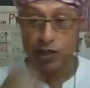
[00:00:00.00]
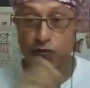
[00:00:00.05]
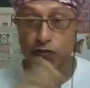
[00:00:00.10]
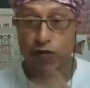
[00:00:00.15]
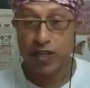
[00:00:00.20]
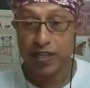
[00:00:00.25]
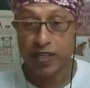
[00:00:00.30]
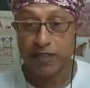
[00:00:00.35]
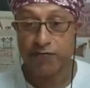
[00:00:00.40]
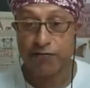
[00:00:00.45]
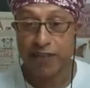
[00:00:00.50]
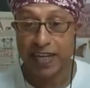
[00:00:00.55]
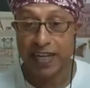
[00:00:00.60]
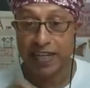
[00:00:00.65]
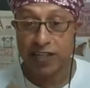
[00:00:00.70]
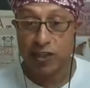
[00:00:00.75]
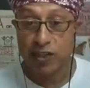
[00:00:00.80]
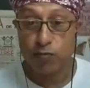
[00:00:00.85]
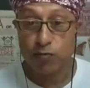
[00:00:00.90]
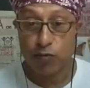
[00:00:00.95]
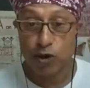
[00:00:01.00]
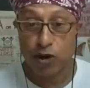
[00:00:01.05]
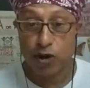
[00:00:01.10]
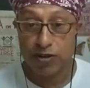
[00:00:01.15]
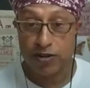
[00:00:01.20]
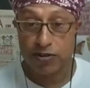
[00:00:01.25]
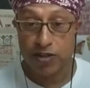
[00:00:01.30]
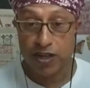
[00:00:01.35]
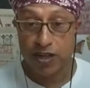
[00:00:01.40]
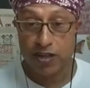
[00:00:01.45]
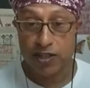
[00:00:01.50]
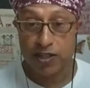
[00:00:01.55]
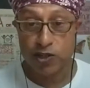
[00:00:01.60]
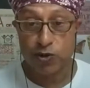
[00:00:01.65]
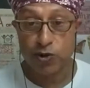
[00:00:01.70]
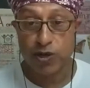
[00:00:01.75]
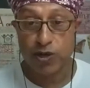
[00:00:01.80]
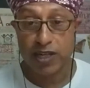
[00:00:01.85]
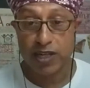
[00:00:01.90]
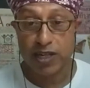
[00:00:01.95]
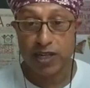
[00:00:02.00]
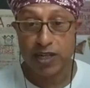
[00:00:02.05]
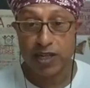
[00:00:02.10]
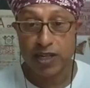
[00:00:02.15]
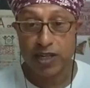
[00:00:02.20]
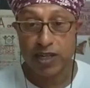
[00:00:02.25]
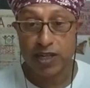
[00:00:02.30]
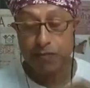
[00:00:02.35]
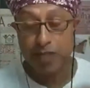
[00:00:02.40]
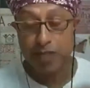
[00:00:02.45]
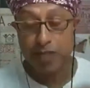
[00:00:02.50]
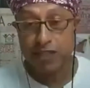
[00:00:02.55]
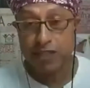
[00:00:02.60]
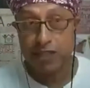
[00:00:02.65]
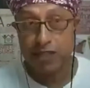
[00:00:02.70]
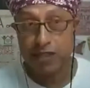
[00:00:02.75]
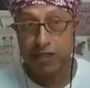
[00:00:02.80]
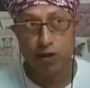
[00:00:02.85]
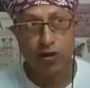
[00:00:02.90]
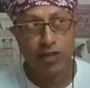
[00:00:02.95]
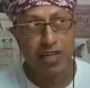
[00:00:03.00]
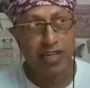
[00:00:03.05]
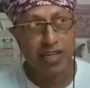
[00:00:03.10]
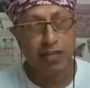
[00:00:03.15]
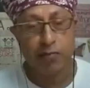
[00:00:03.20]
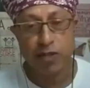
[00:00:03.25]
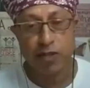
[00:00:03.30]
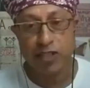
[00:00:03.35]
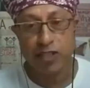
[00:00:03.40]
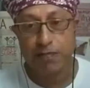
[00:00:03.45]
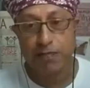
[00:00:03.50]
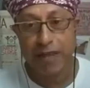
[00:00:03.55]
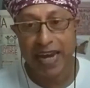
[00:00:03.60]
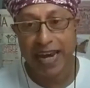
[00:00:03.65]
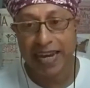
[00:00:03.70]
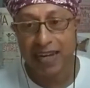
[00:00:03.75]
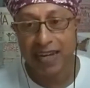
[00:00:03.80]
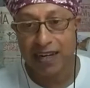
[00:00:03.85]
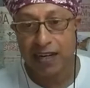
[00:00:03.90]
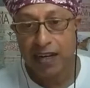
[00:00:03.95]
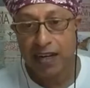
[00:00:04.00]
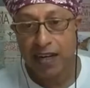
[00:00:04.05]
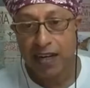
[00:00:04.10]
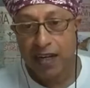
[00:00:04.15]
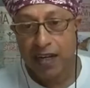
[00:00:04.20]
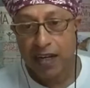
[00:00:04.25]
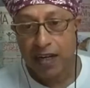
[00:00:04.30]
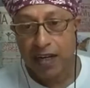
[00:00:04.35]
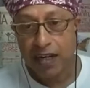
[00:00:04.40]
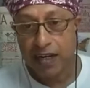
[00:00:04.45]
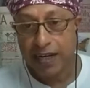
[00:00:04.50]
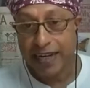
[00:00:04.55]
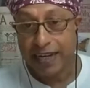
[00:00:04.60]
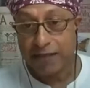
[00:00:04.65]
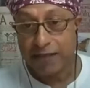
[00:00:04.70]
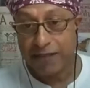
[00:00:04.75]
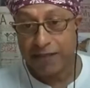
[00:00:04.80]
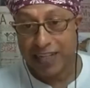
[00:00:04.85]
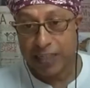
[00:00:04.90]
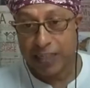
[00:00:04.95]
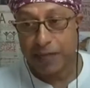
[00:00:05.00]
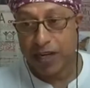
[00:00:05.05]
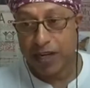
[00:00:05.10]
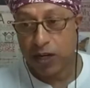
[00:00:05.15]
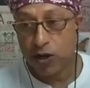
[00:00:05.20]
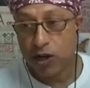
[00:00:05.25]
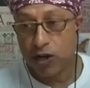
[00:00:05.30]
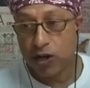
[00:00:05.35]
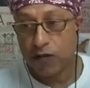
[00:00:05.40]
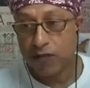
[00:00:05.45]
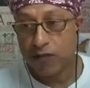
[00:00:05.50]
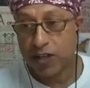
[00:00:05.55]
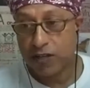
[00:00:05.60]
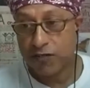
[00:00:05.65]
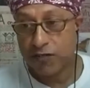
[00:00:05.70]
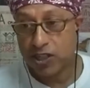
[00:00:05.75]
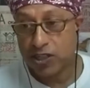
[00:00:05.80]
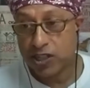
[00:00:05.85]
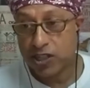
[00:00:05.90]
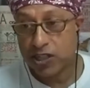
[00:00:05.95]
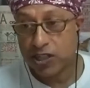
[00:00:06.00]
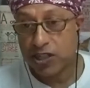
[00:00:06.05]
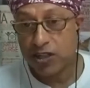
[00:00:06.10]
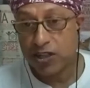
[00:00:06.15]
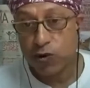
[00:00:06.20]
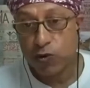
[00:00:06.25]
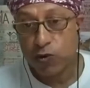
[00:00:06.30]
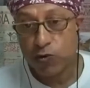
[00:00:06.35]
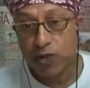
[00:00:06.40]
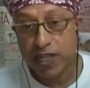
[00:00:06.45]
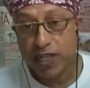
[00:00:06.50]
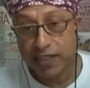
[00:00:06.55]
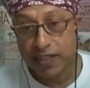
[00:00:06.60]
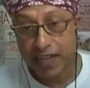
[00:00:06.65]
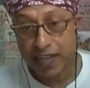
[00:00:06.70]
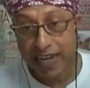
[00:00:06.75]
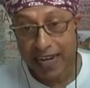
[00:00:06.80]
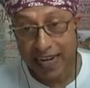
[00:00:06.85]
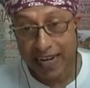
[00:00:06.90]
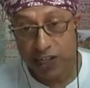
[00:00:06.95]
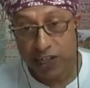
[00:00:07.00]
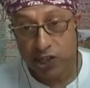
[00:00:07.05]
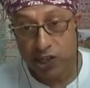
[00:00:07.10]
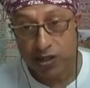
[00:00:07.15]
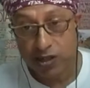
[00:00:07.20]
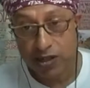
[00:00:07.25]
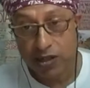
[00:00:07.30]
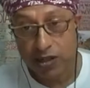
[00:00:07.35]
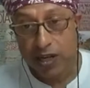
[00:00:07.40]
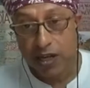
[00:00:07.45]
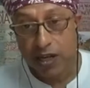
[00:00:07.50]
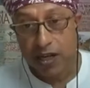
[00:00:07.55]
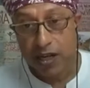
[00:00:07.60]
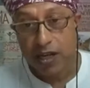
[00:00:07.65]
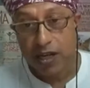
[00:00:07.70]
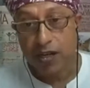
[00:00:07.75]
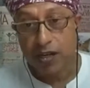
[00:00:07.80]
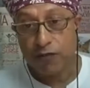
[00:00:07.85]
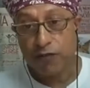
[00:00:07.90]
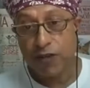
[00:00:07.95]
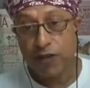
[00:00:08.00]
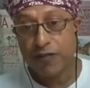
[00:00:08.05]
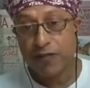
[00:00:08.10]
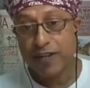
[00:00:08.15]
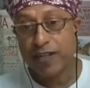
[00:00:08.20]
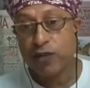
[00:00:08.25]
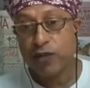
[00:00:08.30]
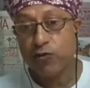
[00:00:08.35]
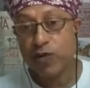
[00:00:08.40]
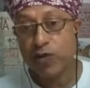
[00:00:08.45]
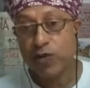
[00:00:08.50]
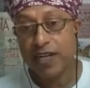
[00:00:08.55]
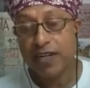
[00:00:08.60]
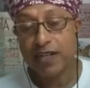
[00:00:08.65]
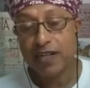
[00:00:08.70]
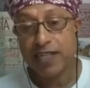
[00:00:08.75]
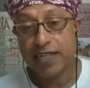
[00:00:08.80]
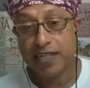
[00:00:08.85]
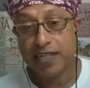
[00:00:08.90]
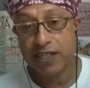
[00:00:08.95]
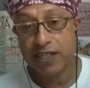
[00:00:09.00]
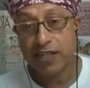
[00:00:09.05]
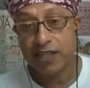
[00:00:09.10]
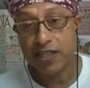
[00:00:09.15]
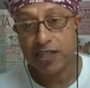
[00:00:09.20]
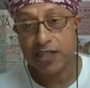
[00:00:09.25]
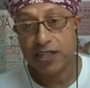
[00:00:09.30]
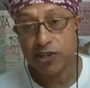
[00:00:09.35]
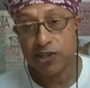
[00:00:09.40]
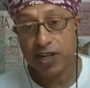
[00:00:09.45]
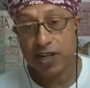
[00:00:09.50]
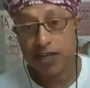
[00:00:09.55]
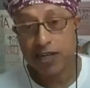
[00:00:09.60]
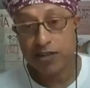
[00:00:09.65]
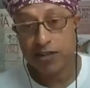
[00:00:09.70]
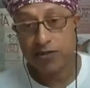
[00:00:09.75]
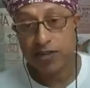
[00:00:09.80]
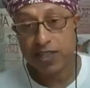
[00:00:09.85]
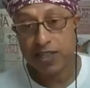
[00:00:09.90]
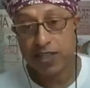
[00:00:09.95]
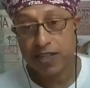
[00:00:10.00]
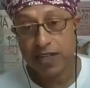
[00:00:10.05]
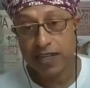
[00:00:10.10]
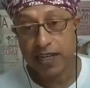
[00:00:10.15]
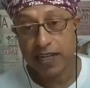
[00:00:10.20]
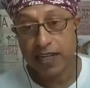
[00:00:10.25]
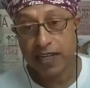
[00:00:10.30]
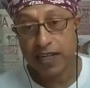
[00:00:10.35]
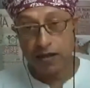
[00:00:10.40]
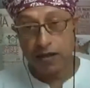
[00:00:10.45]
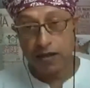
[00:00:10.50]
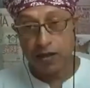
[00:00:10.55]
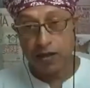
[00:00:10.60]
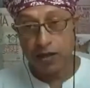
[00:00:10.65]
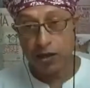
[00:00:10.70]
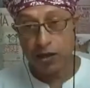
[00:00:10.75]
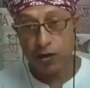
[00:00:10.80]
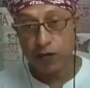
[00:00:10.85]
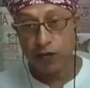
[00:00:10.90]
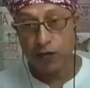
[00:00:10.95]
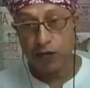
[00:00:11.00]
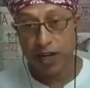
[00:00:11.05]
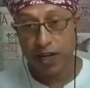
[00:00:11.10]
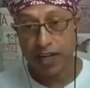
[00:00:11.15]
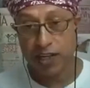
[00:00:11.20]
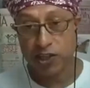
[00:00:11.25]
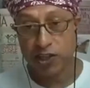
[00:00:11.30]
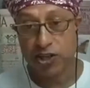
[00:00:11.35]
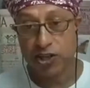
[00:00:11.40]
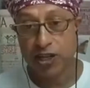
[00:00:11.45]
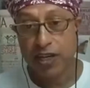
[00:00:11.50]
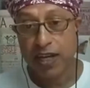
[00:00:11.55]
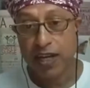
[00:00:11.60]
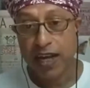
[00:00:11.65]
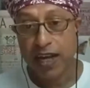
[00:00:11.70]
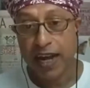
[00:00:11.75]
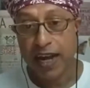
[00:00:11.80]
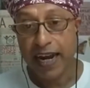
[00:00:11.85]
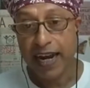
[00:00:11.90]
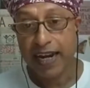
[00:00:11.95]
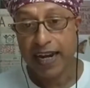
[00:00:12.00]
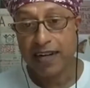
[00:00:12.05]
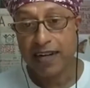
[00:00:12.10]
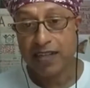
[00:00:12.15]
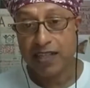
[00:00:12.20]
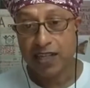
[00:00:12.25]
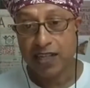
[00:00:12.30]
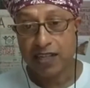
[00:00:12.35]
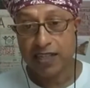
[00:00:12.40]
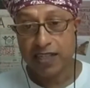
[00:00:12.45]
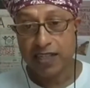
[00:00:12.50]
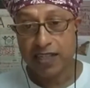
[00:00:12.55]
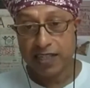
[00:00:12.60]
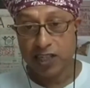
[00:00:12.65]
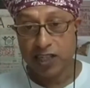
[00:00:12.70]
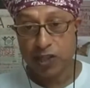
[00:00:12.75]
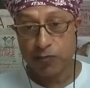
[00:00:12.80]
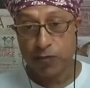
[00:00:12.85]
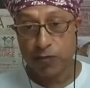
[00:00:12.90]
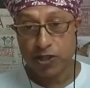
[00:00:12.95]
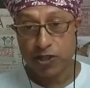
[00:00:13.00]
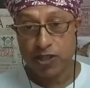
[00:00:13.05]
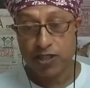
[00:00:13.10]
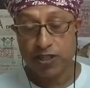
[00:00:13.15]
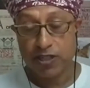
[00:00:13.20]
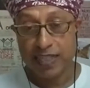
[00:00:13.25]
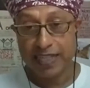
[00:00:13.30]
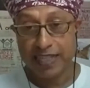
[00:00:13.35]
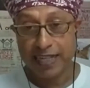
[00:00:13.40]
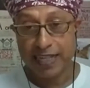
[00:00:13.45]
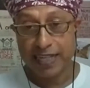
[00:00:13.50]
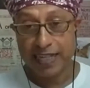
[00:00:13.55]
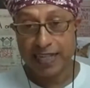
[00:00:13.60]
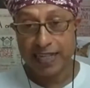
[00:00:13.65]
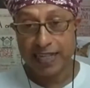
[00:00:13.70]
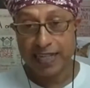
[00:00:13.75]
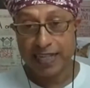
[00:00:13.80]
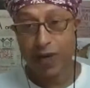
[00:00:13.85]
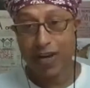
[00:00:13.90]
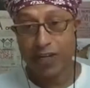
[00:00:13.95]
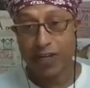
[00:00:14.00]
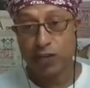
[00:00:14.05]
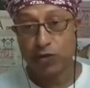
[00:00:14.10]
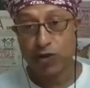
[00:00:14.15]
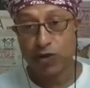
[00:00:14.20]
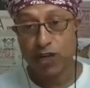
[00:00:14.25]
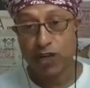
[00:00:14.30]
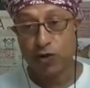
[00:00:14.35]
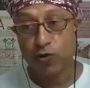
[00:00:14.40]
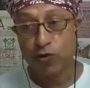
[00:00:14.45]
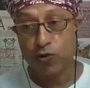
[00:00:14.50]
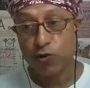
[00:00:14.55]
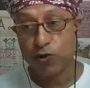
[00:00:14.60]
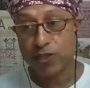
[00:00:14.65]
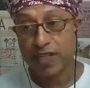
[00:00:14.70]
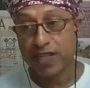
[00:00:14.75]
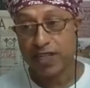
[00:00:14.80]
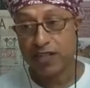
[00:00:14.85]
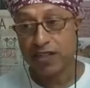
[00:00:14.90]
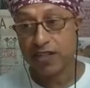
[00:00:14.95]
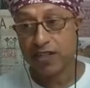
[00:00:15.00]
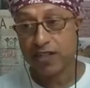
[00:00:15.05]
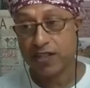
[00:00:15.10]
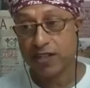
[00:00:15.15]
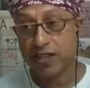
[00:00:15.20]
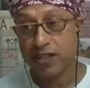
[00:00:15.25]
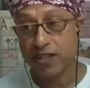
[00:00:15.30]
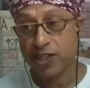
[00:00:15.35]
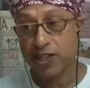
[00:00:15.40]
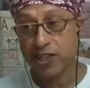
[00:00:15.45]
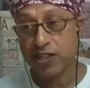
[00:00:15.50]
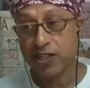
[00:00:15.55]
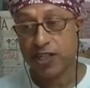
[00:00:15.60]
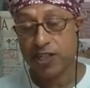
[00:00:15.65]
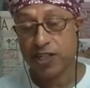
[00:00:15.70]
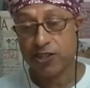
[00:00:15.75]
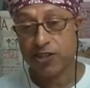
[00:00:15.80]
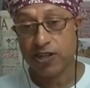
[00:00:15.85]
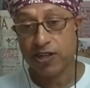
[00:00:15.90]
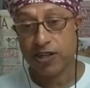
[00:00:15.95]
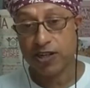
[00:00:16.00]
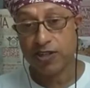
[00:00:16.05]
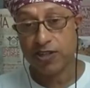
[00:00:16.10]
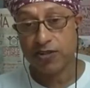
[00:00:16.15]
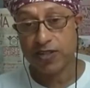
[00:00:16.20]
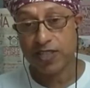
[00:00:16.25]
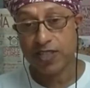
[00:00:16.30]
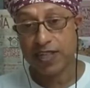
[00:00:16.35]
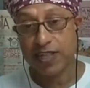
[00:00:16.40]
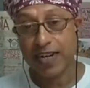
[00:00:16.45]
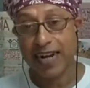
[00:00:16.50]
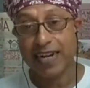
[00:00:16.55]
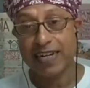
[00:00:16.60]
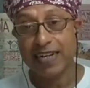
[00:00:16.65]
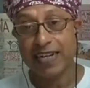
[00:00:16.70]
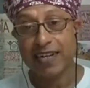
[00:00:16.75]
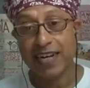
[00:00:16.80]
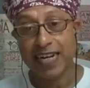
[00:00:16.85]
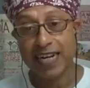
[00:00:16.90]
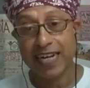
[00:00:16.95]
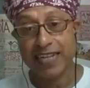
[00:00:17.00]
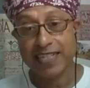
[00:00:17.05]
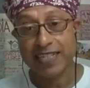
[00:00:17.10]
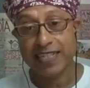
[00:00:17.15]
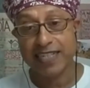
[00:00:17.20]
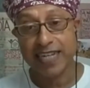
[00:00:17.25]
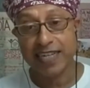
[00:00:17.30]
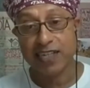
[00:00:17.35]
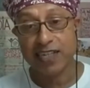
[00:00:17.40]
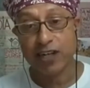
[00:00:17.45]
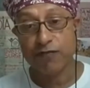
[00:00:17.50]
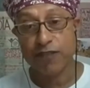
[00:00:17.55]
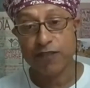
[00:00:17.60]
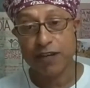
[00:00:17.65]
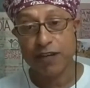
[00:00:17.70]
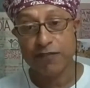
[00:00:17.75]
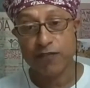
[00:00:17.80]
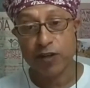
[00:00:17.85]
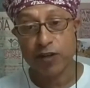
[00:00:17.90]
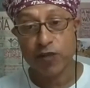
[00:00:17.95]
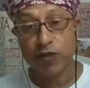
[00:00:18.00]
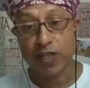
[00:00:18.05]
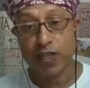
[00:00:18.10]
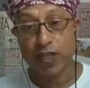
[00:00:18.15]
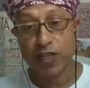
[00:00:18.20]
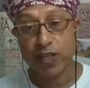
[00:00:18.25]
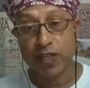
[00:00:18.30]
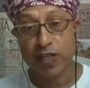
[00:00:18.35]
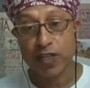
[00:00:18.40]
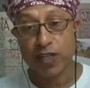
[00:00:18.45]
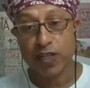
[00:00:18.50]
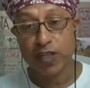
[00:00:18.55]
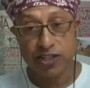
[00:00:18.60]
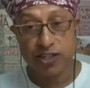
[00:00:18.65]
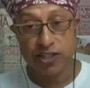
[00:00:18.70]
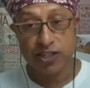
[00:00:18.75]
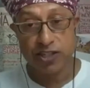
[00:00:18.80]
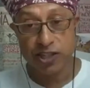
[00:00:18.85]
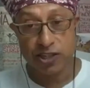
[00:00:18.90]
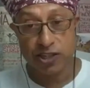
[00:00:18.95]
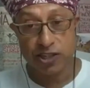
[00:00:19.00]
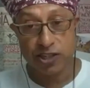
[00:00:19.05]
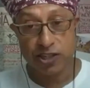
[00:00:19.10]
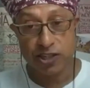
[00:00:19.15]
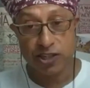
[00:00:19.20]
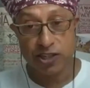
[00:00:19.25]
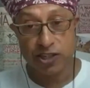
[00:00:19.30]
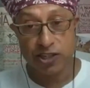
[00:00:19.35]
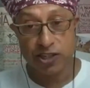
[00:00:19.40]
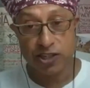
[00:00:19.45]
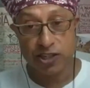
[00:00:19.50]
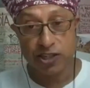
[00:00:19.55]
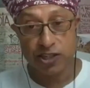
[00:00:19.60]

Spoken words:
one very small real story about 6 months or 8 months back. In West Bengal, where we just concluded the election, we were doing digital literacy in a village. And there is this person, this lady, who actually goes and does digital literacy and collects data of everyone that she does digital literacy.